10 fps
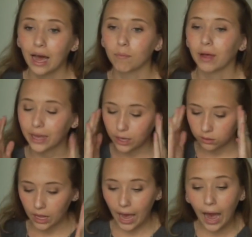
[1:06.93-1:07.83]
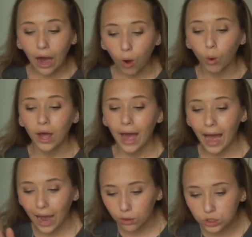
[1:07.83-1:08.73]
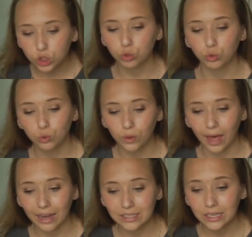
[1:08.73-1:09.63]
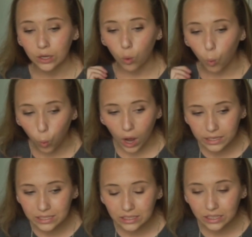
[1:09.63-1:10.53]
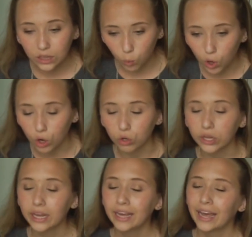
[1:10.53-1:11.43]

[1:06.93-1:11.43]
I'm like, how did you do that? What in the world?